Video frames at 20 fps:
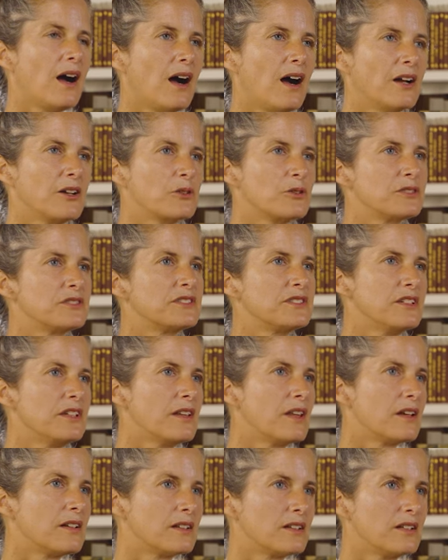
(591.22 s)
I could see
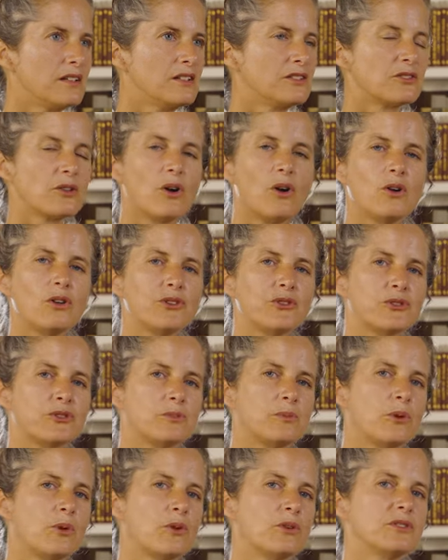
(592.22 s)
that he's also a
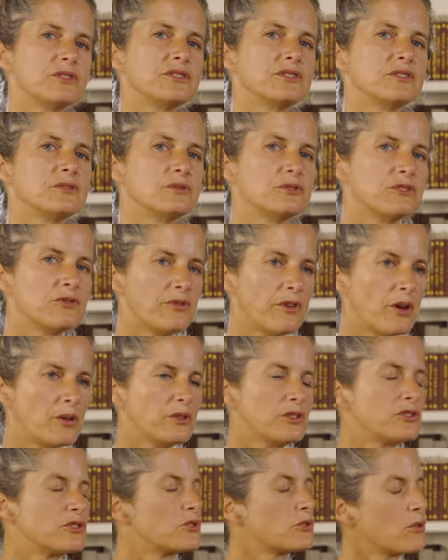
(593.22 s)
person who's
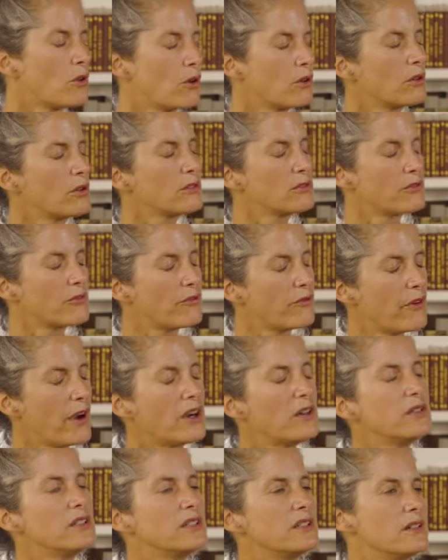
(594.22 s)
very strong,
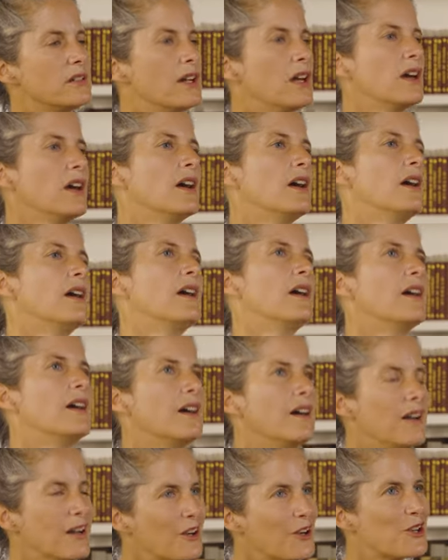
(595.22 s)
very
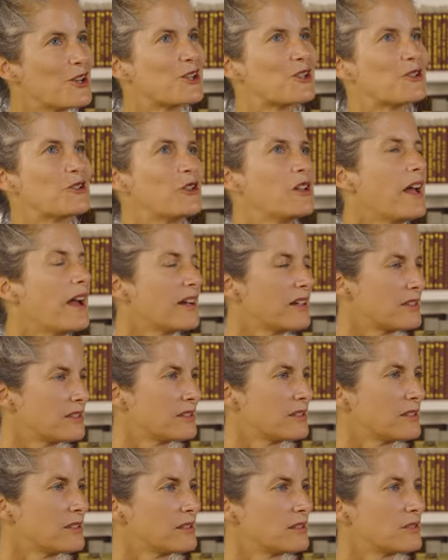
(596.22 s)

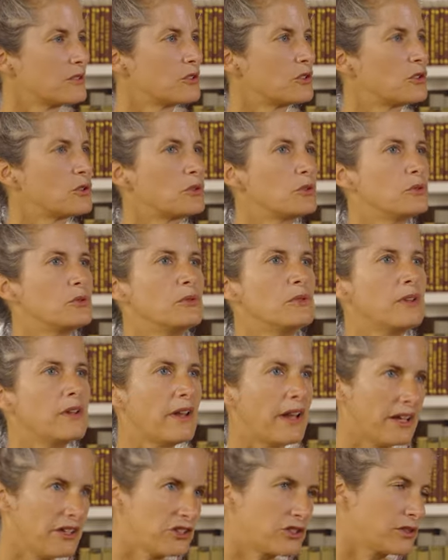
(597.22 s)
connected to
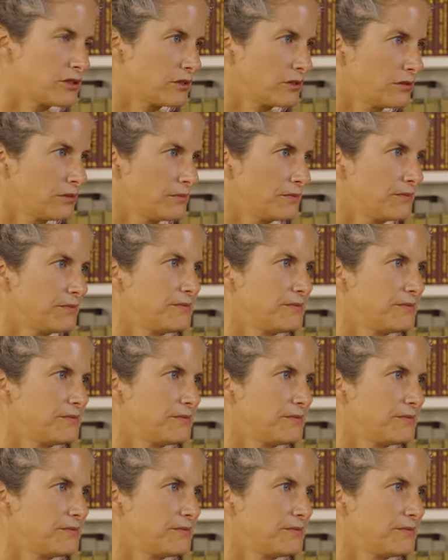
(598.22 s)
nature.